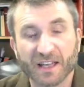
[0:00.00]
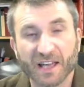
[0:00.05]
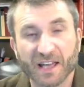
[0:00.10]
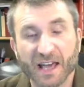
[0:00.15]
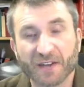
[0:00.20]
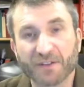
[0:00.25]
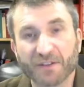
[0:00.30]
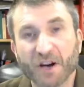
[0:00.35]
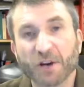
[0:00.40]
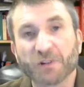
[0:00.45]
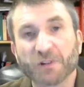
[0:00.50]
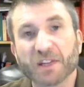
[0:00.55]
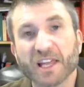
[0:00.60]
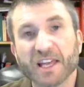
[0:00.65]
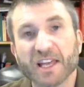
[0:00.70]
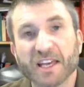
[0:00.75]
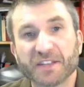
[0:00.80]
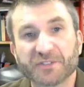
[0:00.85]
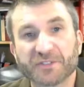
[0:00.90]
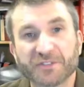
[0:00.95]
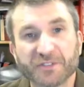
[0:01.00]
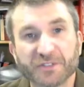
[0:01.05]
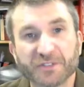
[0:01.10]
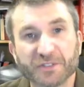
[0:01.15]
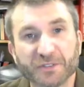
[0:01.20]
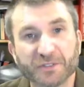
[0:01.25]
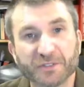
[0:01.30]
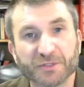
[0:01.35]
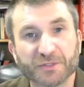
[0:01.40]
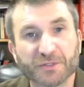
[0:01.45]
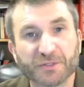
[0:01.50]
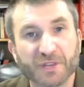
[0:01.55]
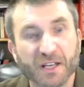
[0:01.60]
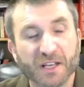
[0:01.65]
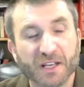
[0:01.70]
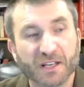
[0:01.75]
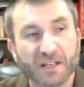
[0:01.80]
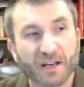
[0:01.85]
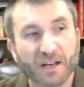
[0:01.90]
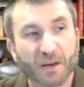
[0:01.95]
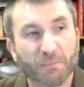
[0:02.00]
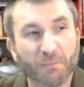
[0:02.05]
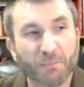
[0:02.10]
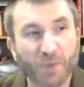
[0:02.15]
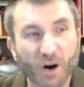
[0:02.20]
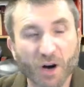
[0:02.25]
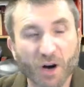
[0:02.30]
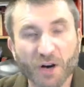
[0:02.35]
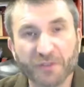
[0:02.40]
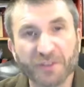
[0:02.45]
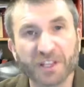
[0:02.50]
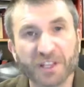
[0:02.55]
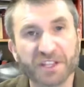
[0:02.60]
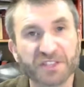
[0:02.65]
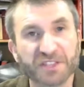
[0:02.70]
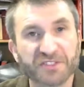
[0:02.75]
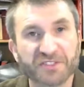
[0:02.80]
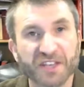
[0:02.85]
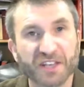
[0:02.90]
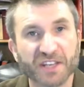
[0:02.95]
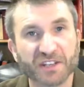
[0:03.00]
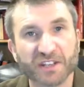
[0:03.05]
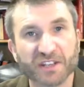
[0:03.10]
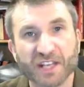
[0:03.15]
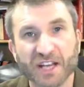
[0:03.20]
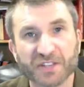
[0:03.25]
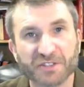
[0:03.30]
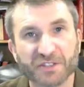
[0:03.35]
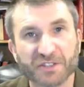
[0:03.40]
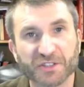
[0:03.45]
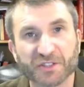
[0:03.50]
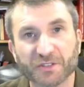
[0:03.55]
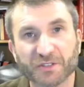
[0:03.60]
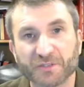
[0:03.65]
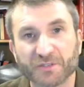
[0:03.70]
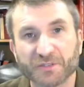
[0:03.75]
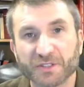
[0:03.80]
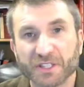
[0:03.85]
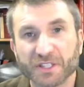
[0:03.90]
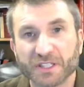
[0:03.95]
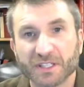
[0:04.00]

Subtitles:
have all led to a marvelous technological